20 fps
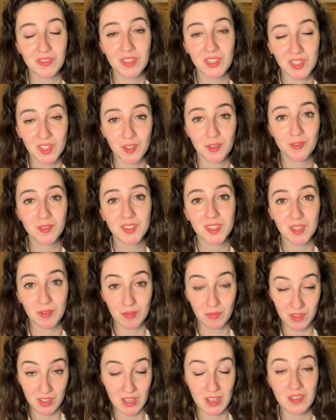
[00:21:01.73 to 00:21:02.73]
the songs,
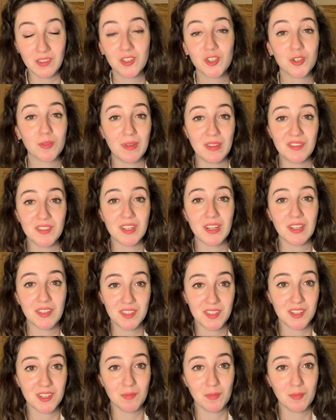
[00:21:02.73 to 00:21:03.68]
the instrumentalists and